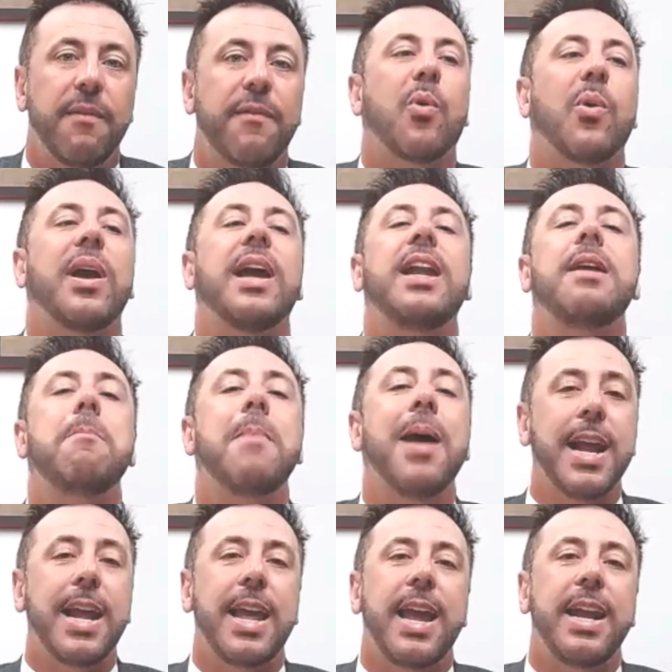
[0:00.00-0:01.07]
for any
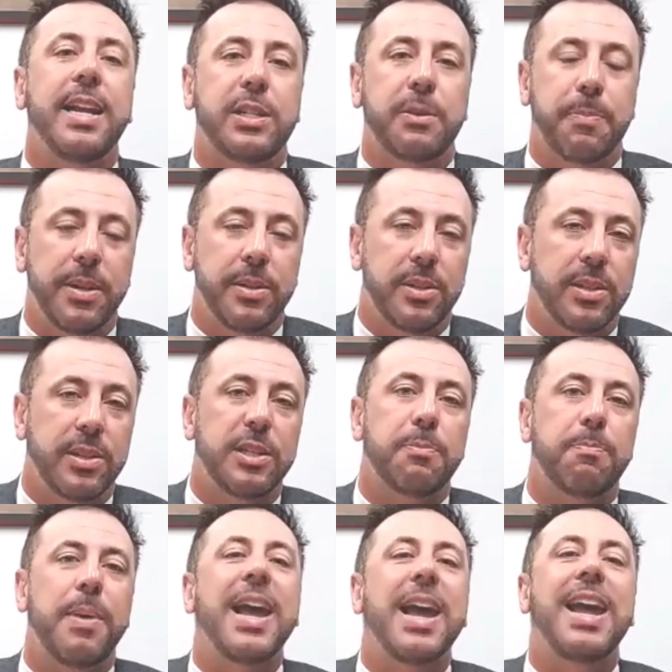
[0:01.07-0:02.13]
Medicaid expenses that's
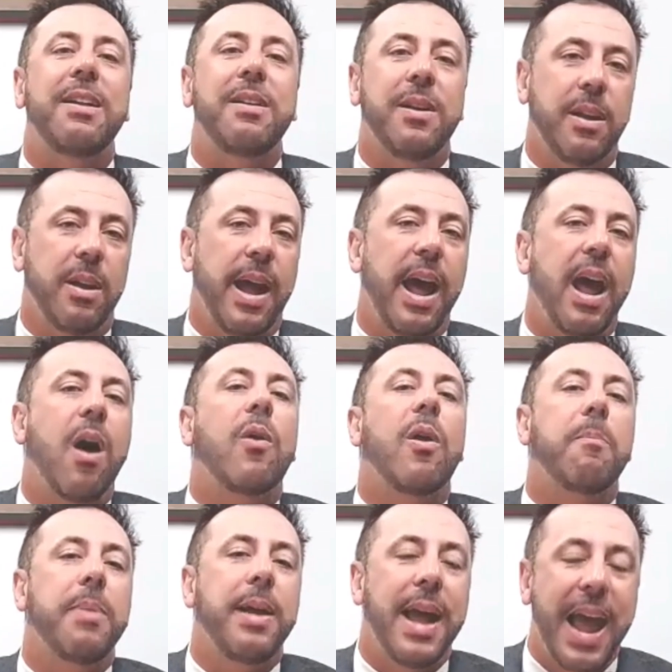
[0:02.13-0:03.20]
paid out
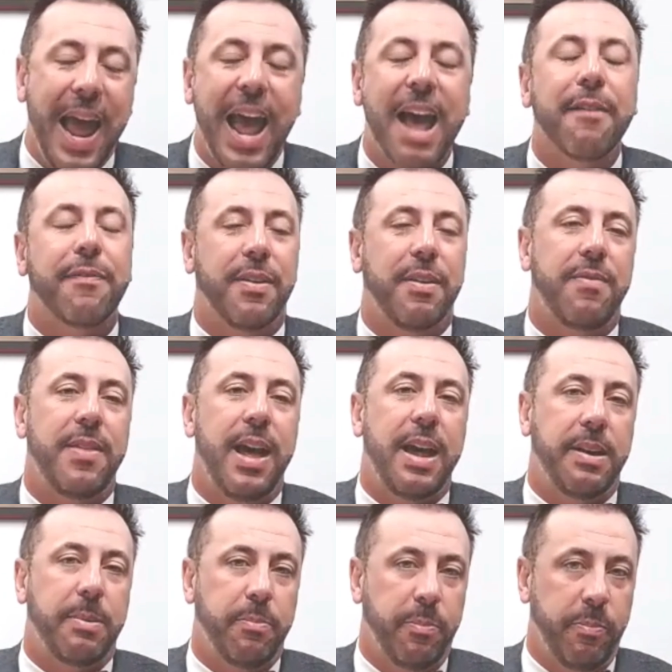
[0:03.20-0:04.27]
on behalf of
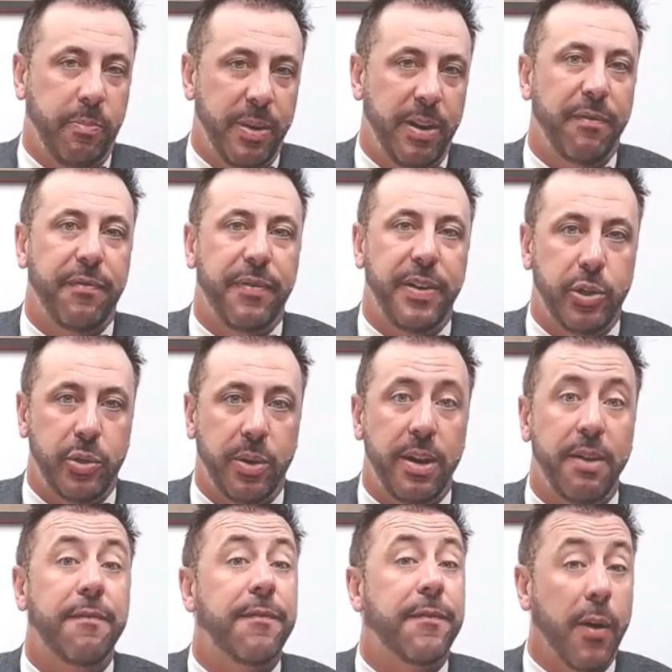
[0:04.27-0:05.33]
that
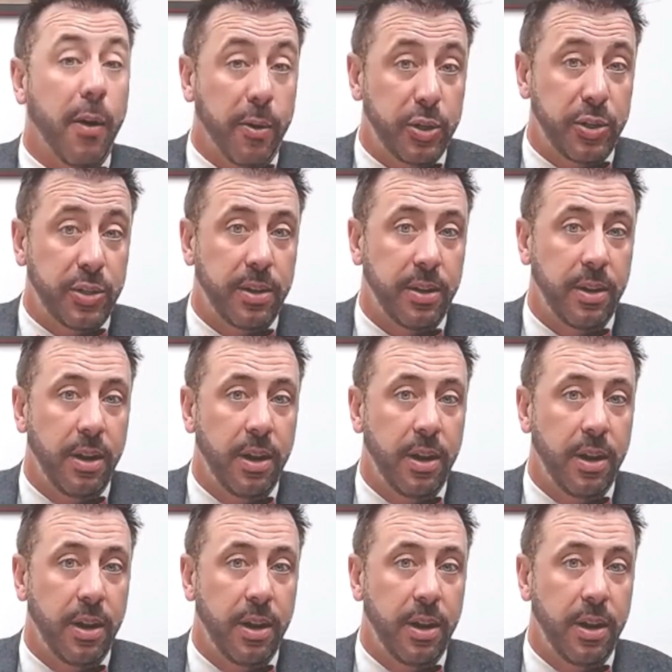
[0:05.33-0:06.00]
beneficiary first